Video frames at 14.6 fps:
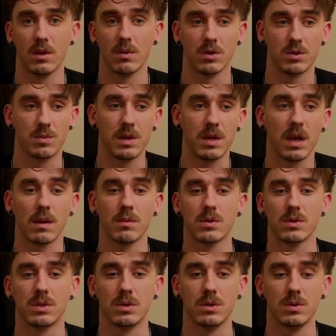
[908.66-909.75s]
was being able
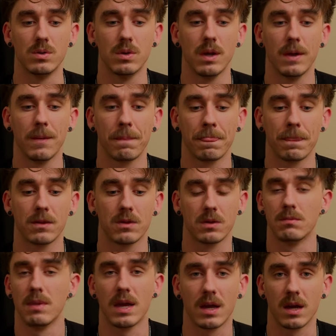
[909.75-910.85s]
to, to
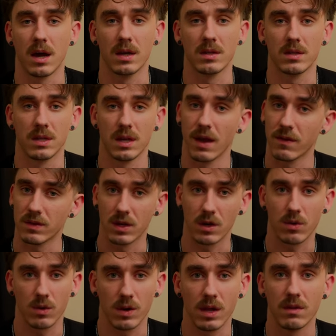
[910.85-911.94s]
make content, having a
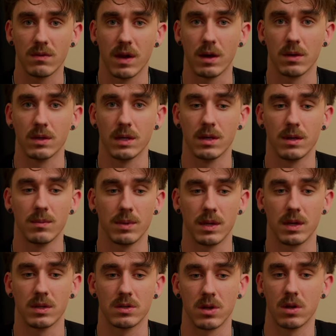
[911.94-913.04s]
creative outlet,
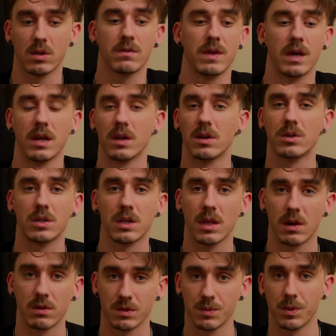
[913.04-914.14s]
because all of that energy that
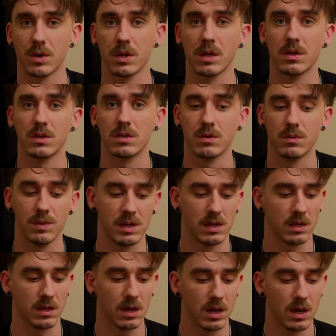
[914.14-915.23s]
I was putting into
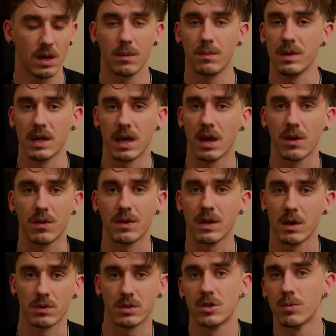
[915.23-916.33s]
being, being healthy,
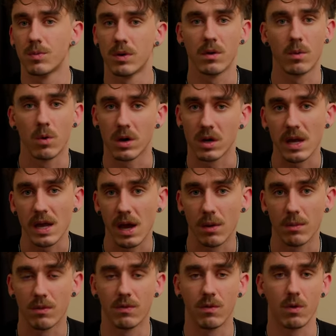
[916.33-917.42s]
I was super into working out
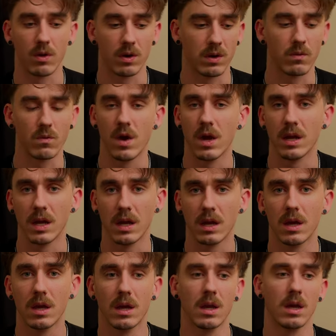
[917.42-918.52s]
before and running
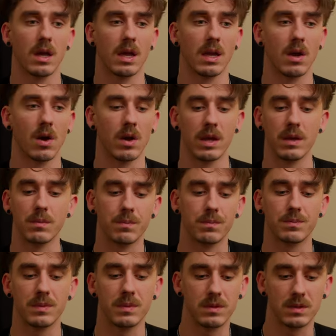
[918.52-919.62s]
and, and
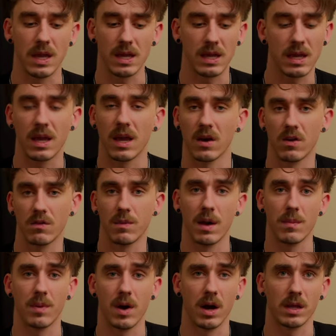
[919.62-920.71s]
taking care of my
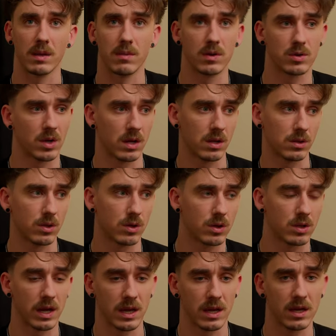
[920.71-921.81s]
body, trying to look
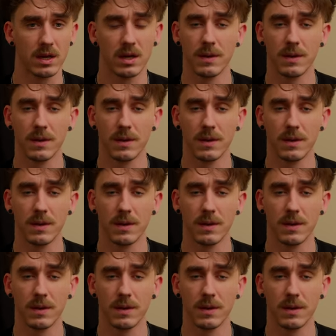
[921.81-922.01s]
like,